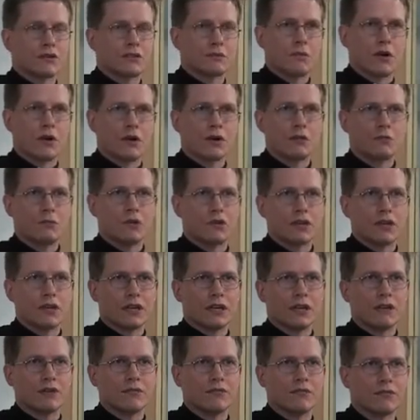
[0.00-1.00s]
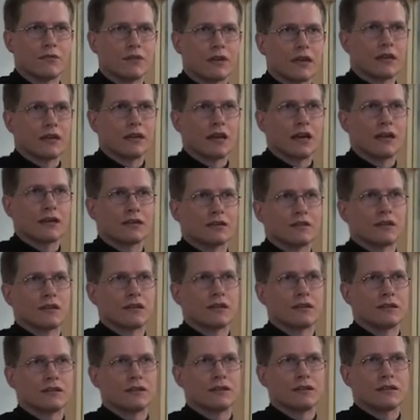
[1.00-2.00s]
a small community that has
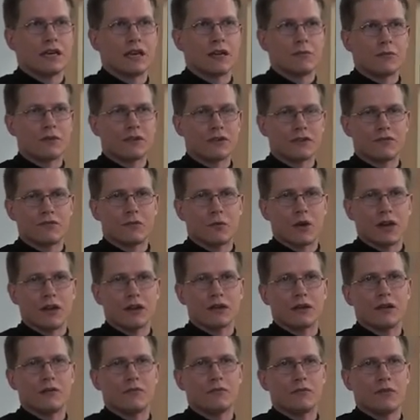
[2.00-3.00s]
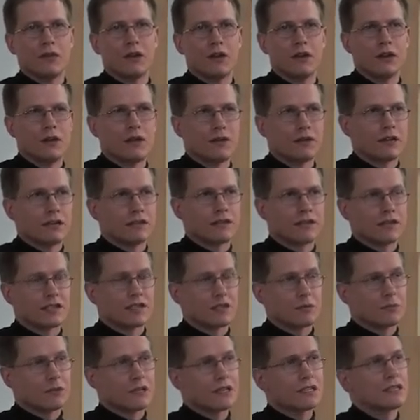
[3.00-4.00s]
a statement of welcome that's
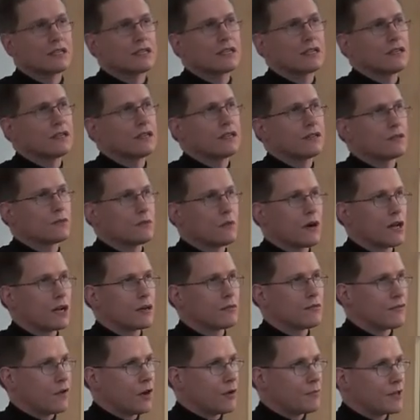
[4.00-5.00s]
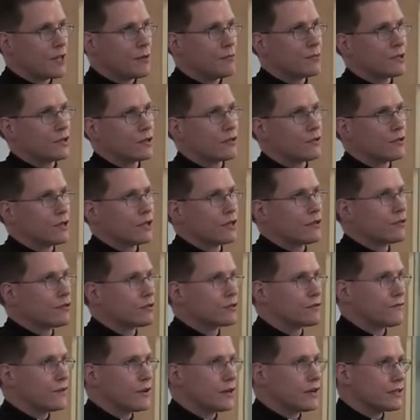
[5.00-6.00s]
explicit in its welcome of all people, including
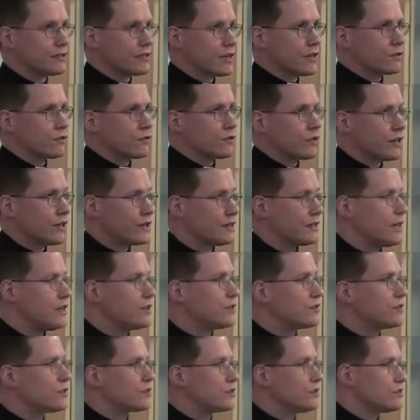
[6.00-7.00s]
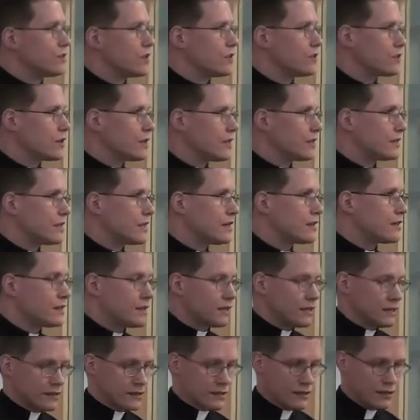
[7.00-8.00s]
those of various sexual orientations and gender
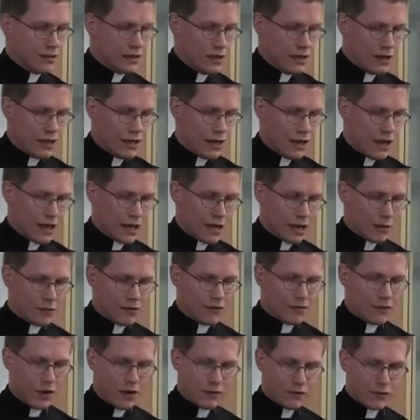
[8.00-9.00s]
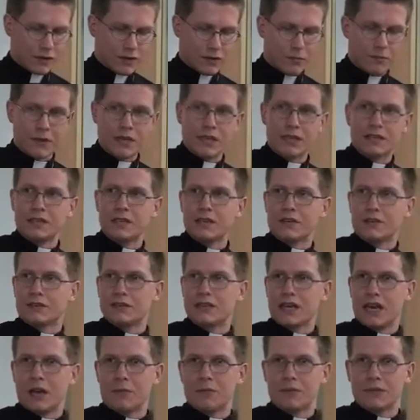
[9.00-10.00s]
identities. And I'm involved with the Peace
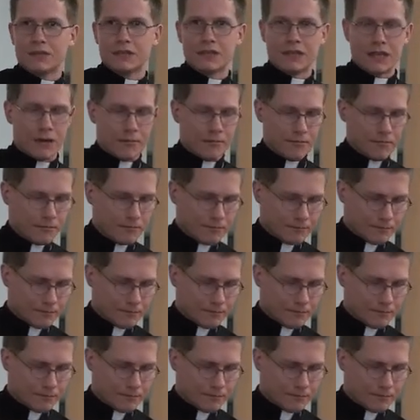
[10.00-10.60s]
Seekers Campus Club.